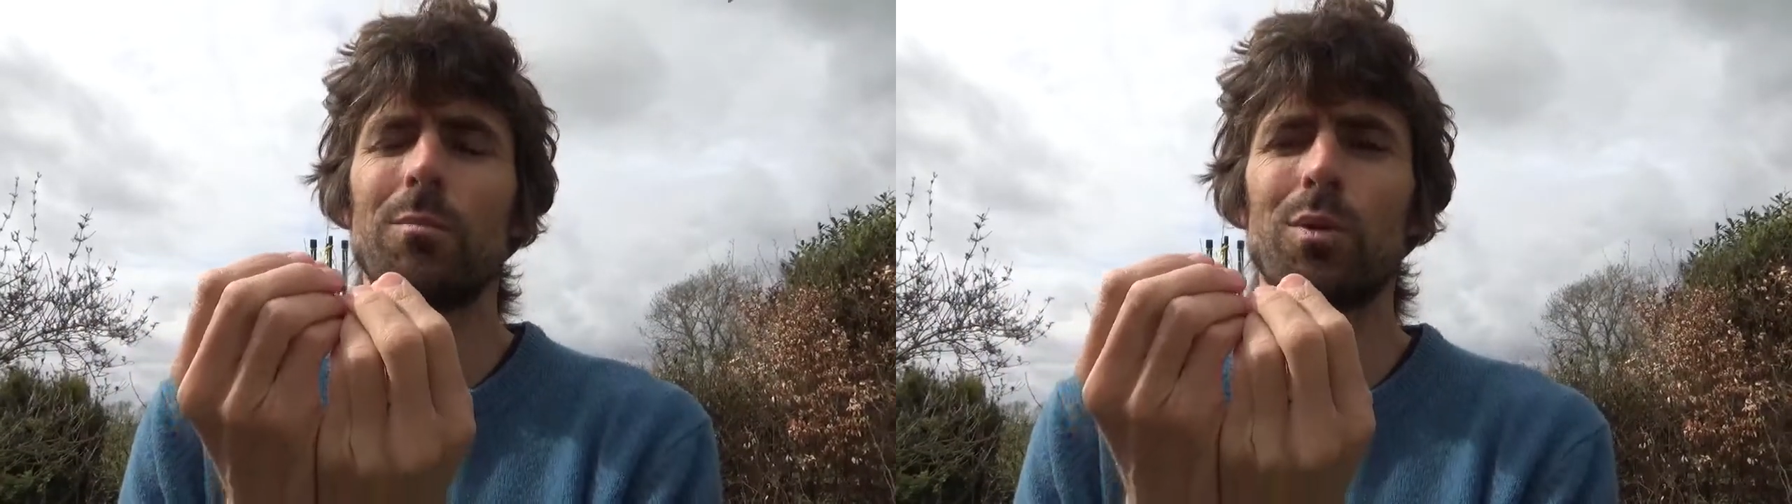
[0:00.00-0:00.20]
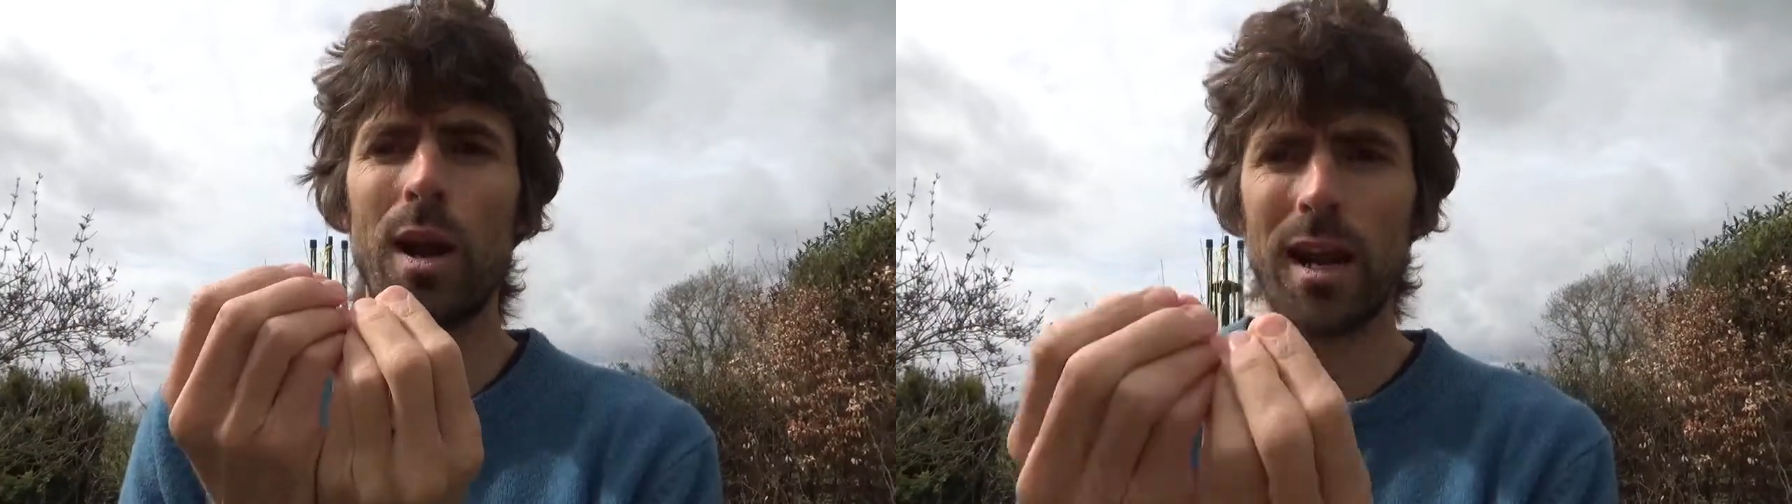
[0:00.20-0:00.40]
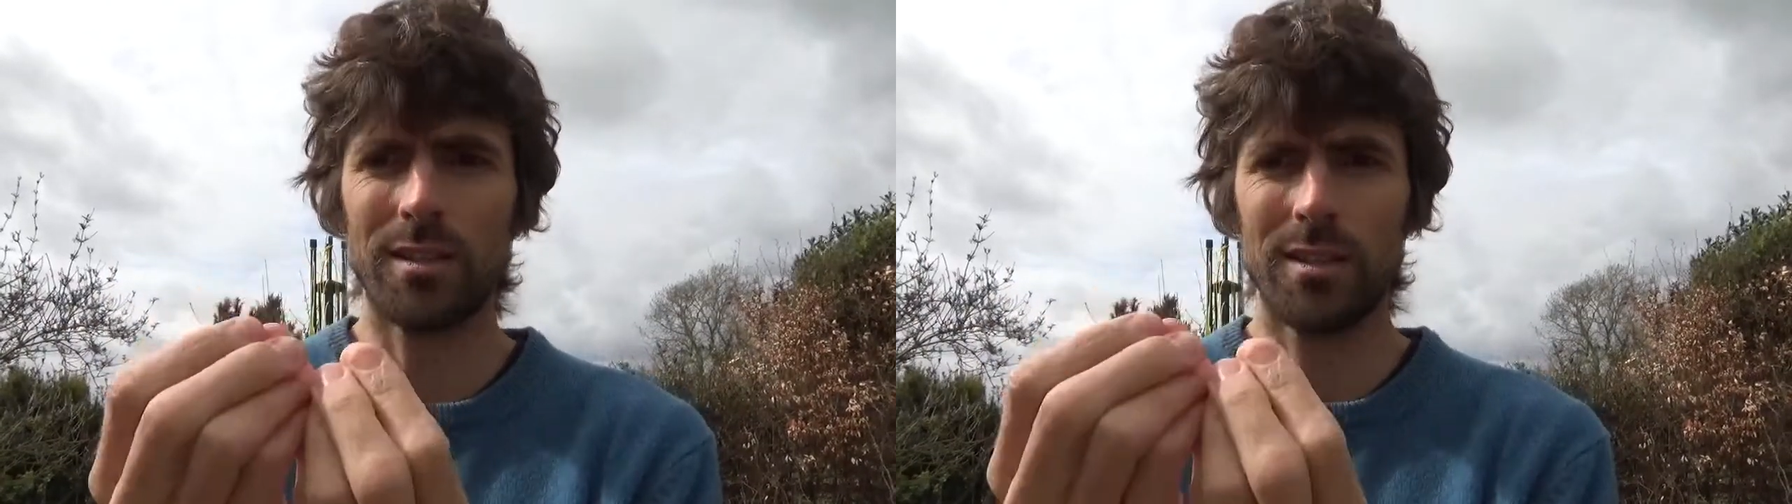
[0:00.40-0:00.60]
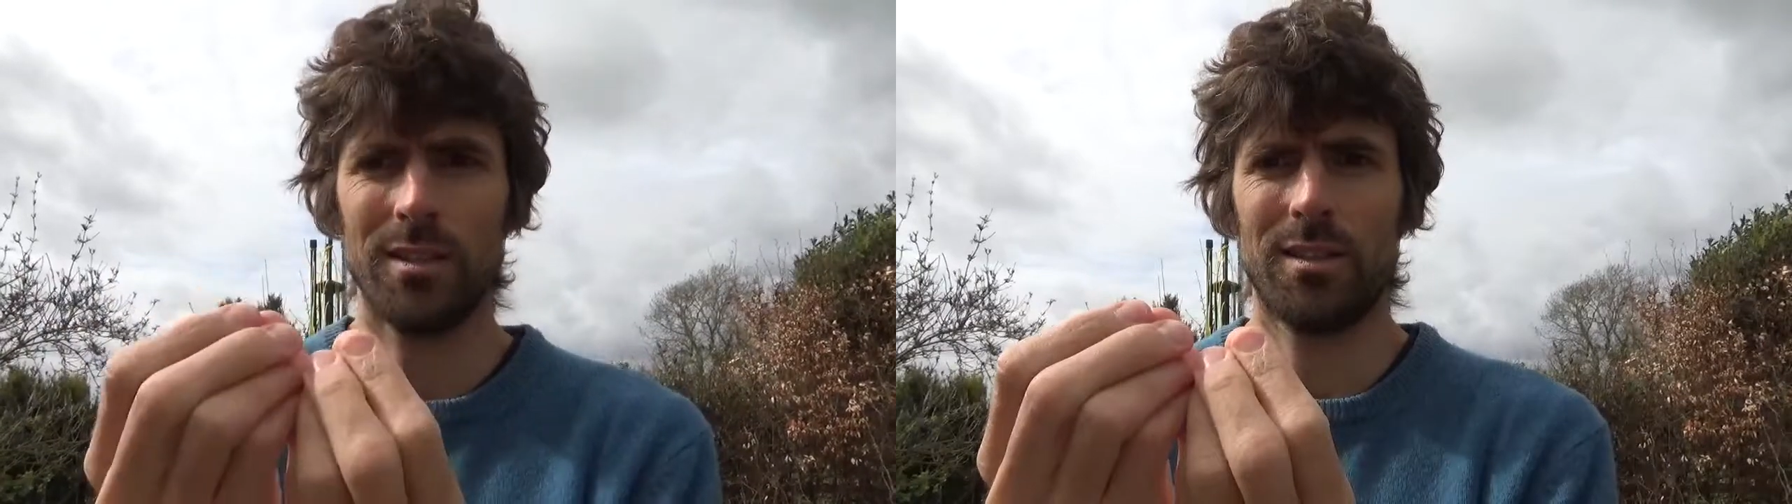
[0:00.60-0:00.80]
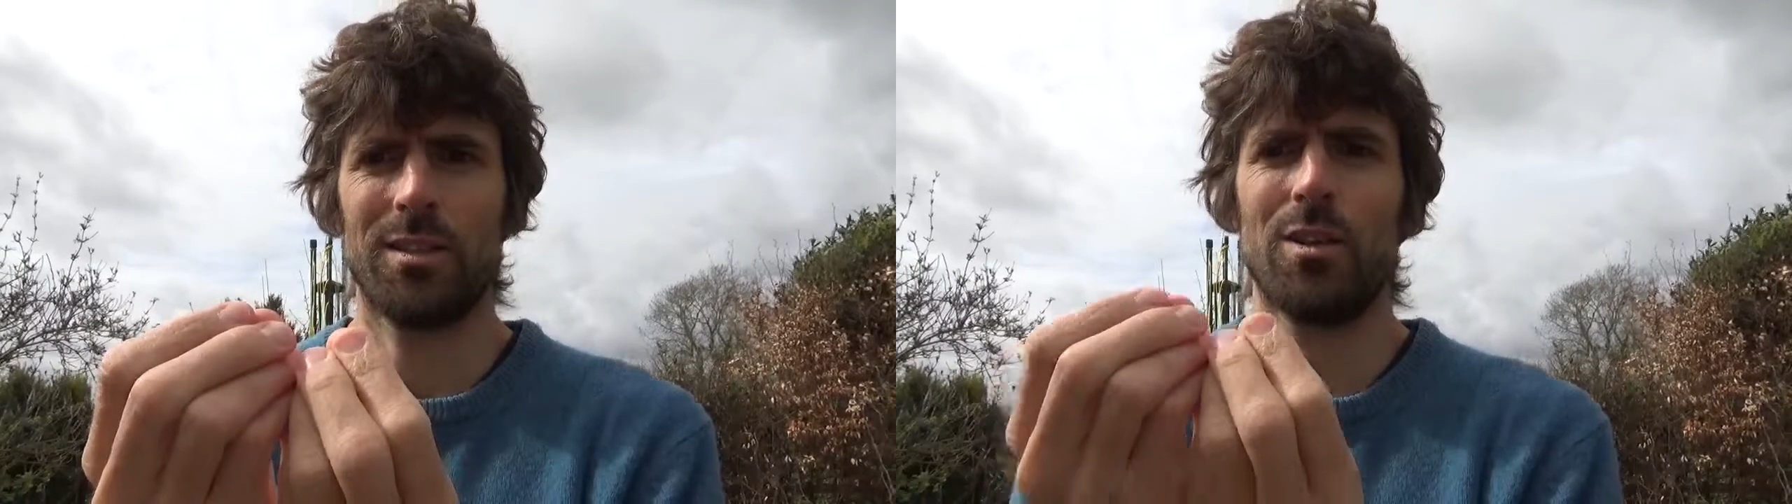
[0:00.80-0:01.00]

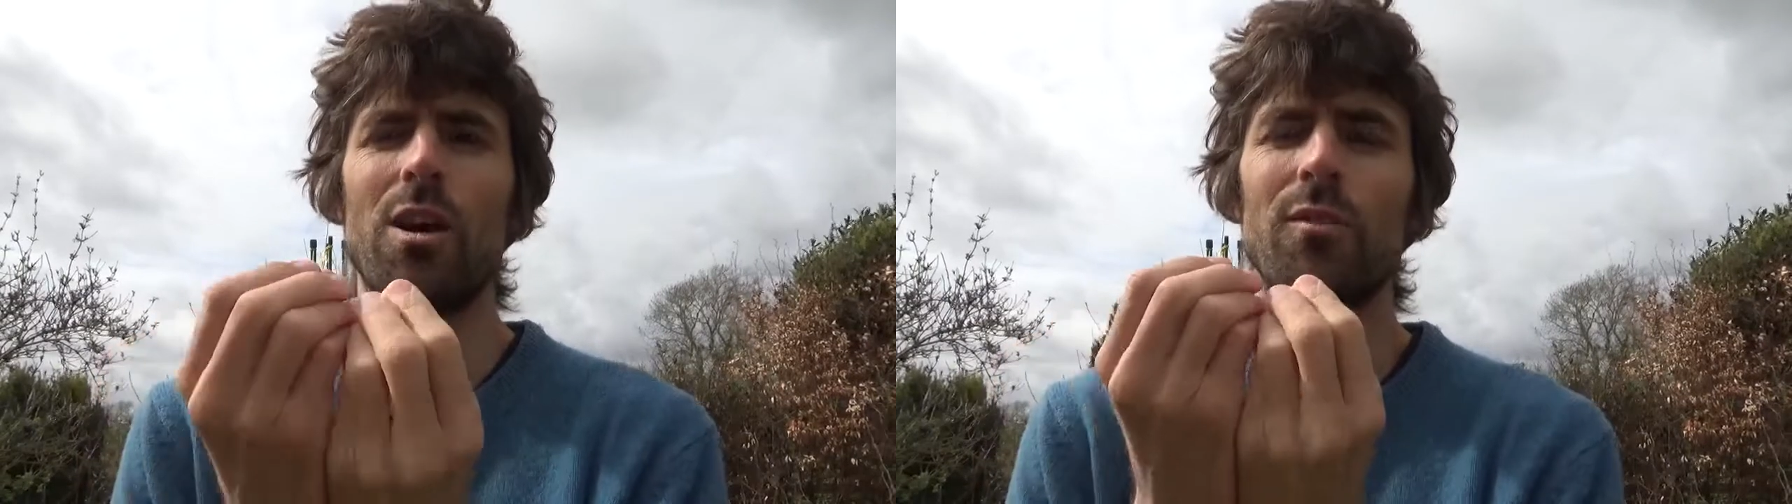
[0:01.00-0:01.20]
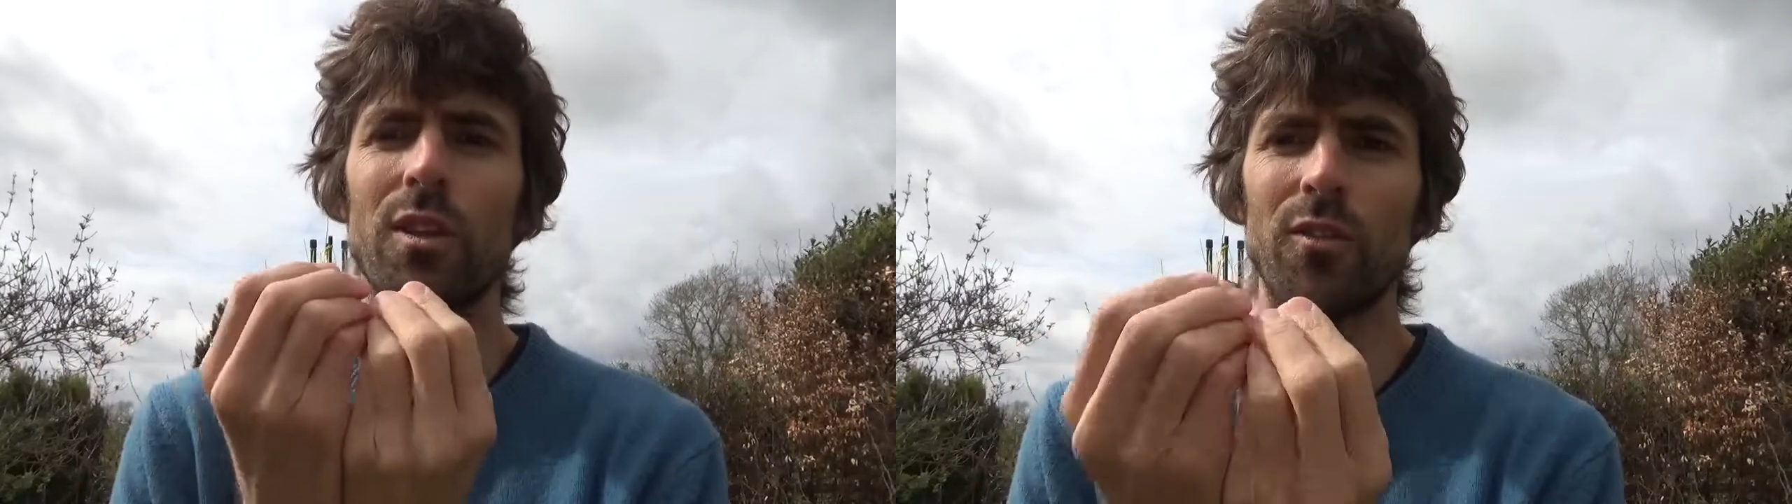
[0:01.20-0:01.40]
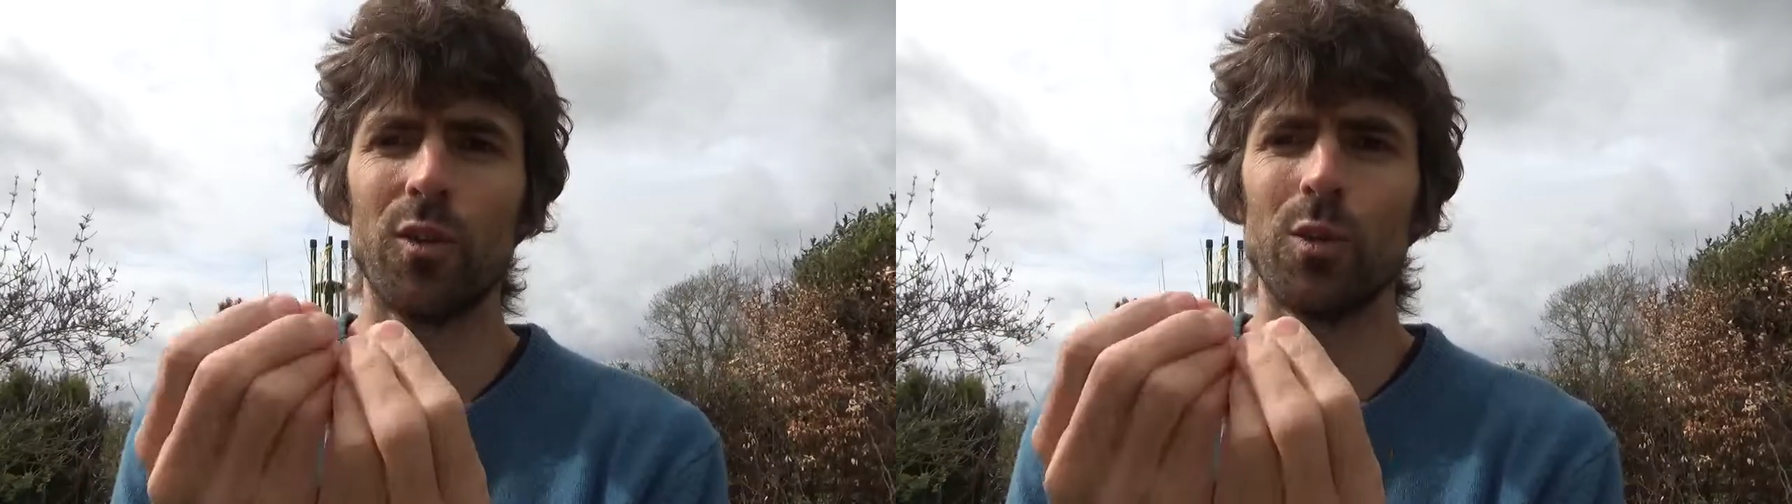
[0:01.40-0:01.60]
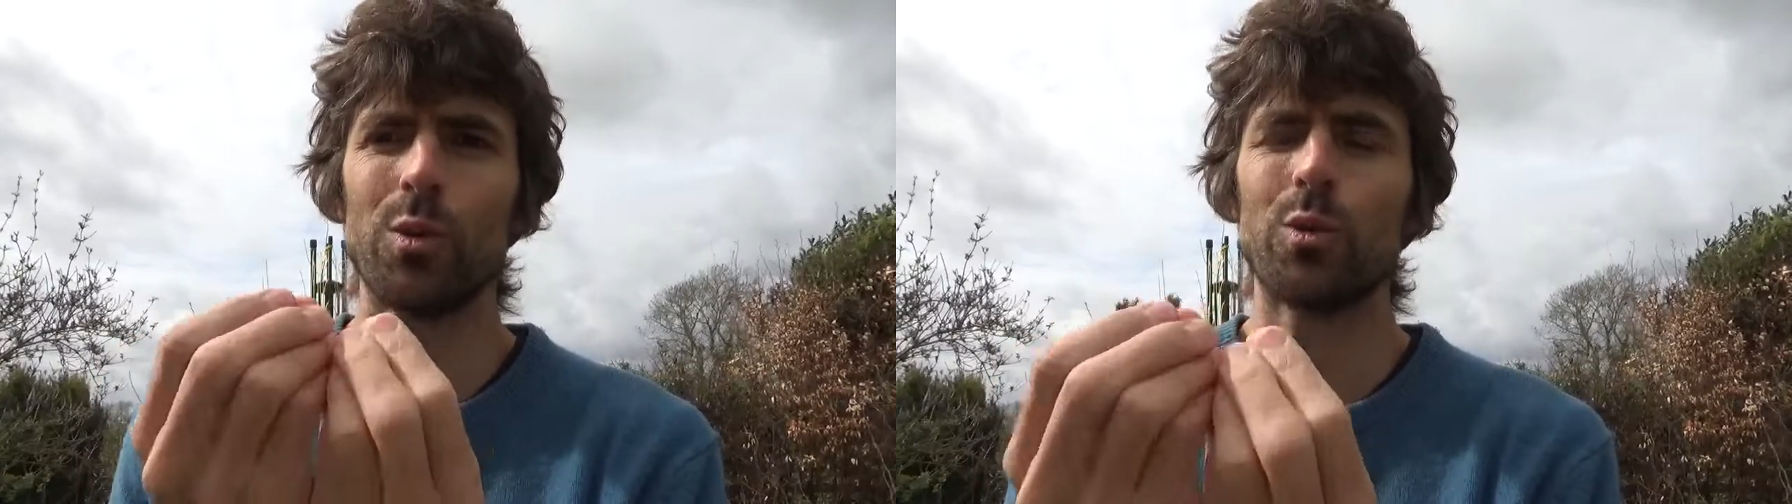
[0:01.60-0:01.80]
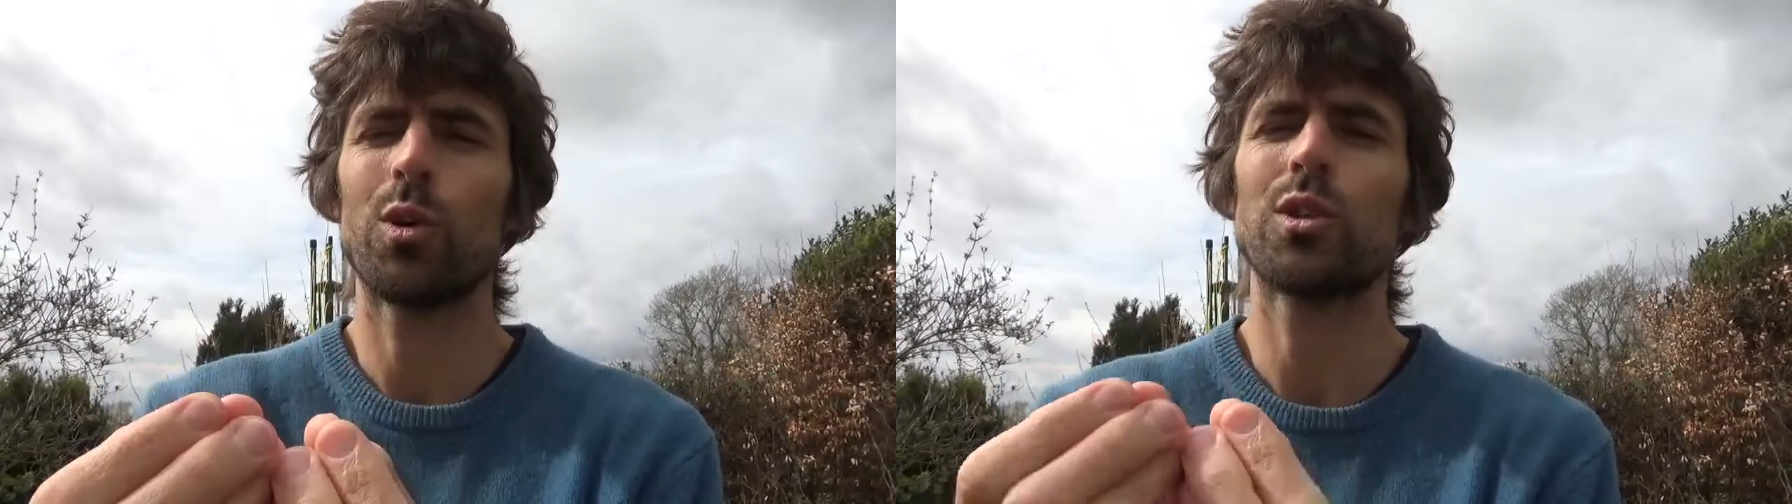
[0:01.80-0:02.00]
practice of the
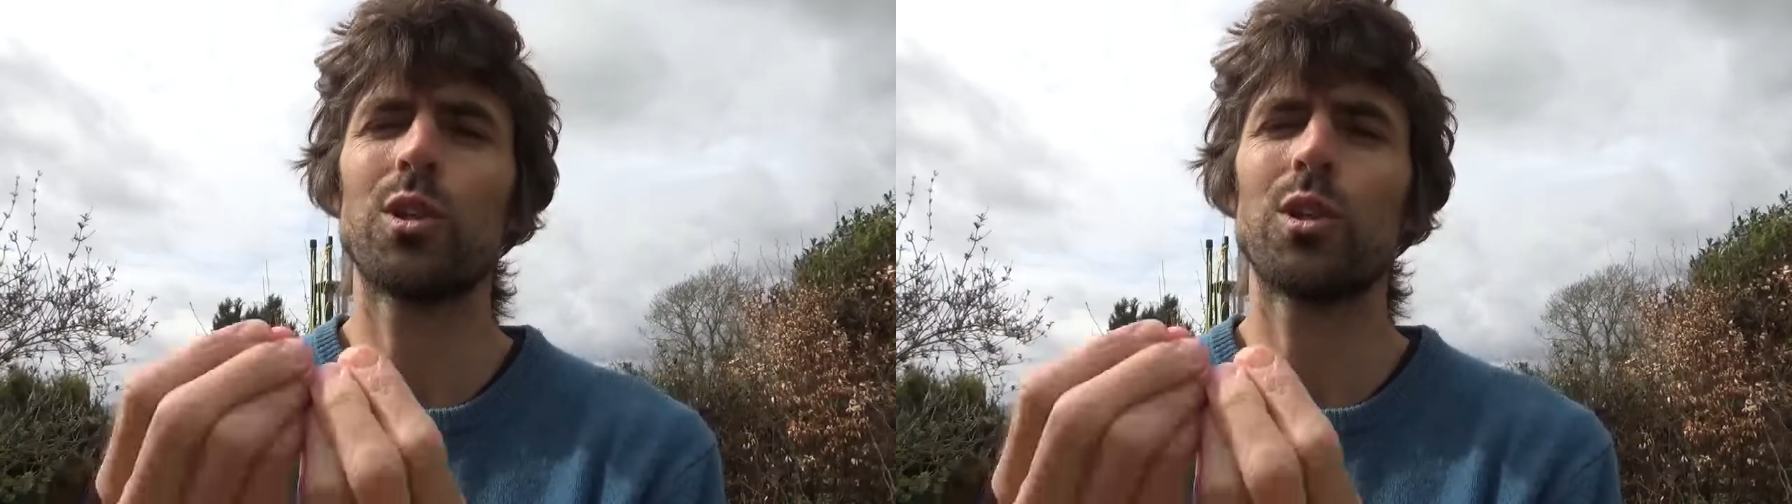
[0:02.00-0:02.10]
flute was